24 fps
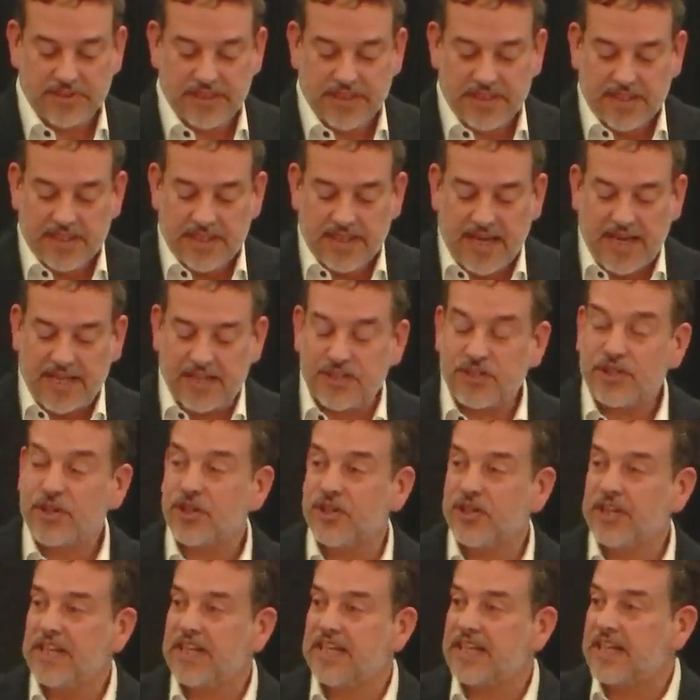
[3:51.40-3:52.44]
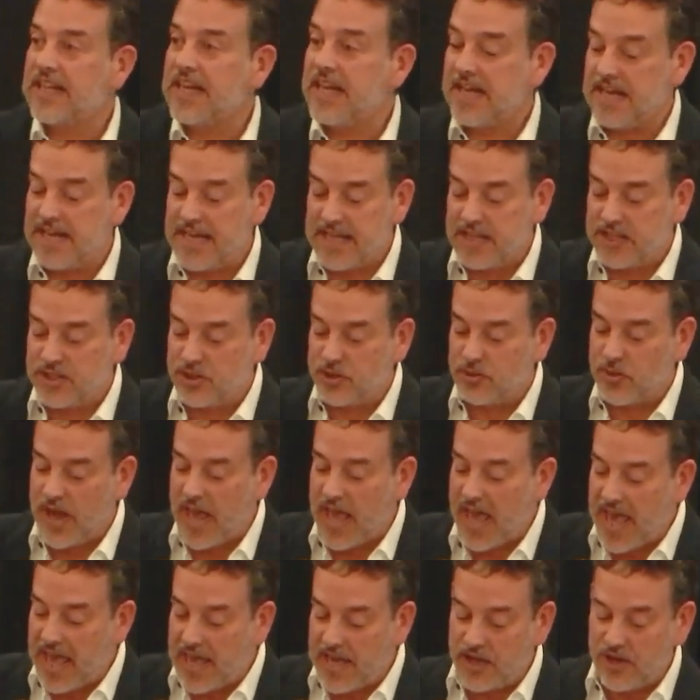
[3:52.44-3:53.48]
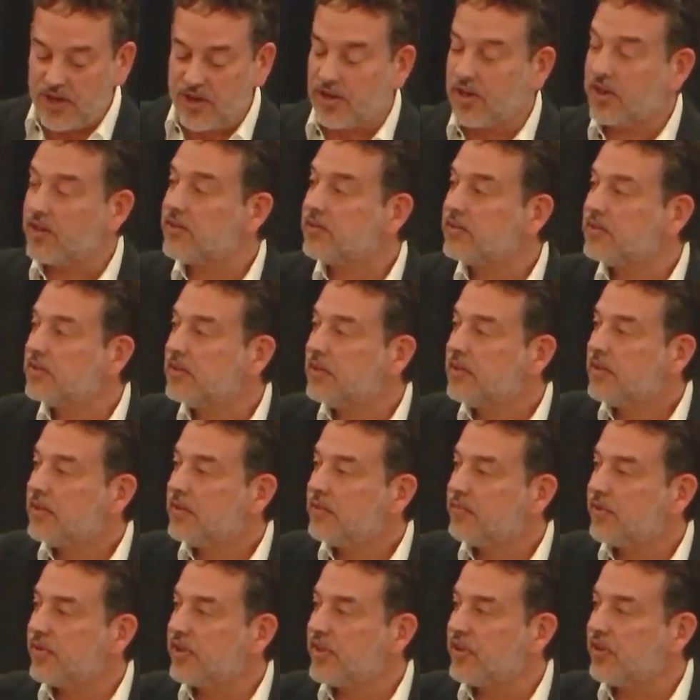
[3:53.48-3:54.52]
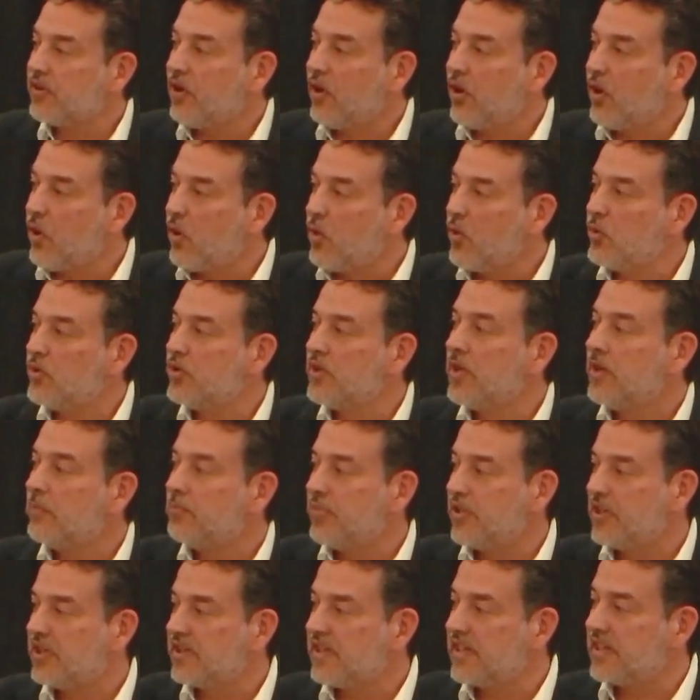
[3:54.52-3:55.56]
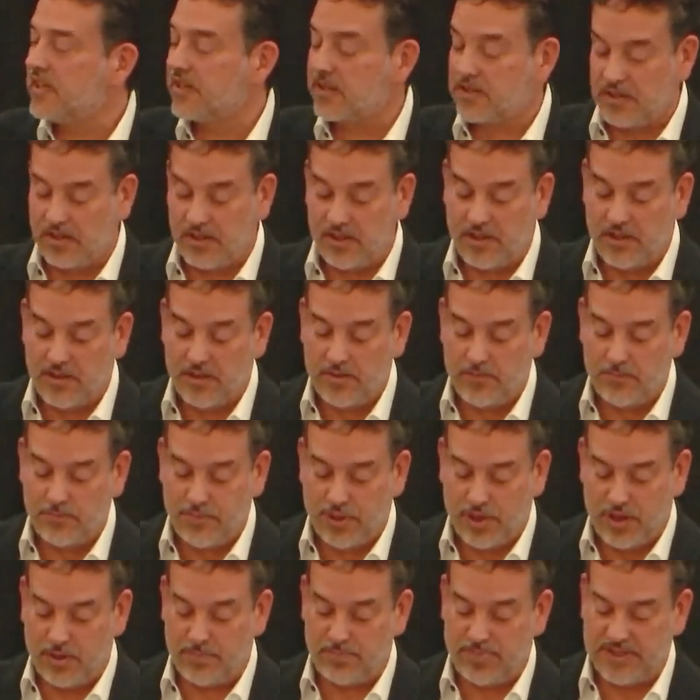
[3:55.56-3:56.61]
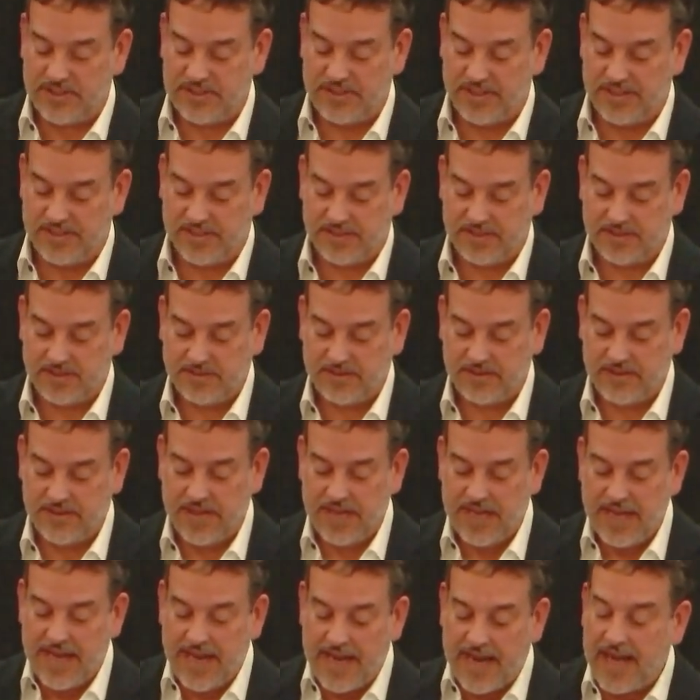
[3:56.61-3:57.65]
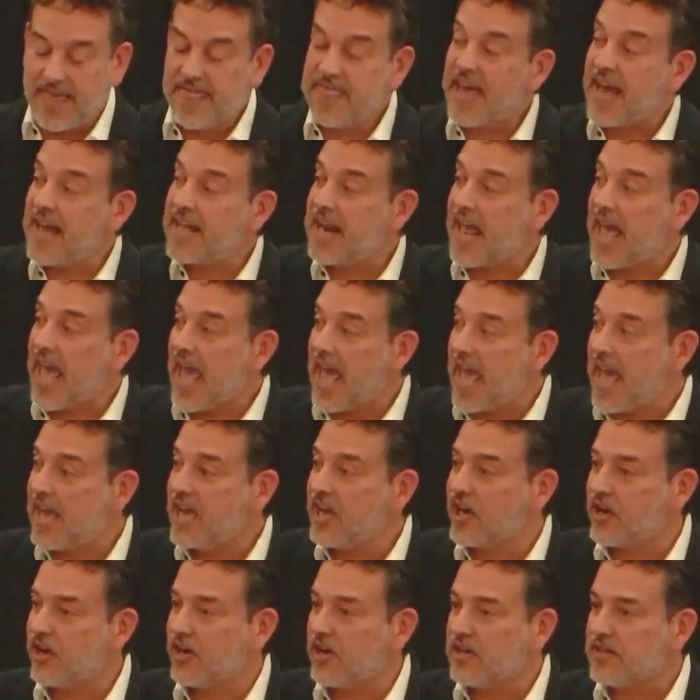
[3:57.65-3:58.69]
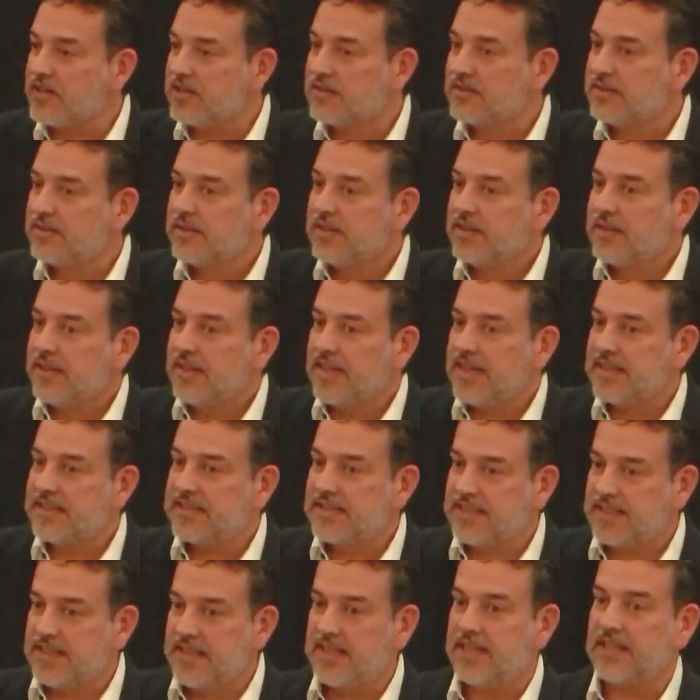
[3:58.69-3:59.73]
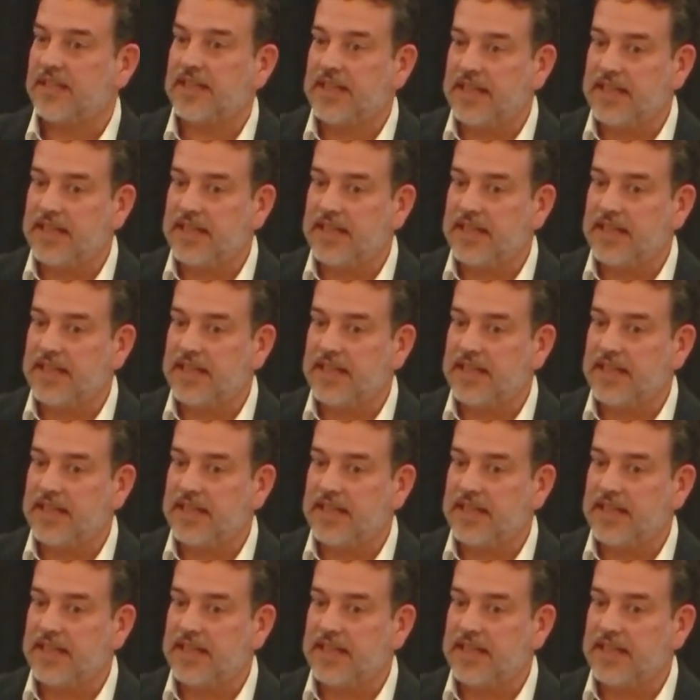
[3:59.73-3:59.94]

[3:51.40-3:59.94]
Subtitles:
and turning it into anger for their own political purposes. And that anger is killing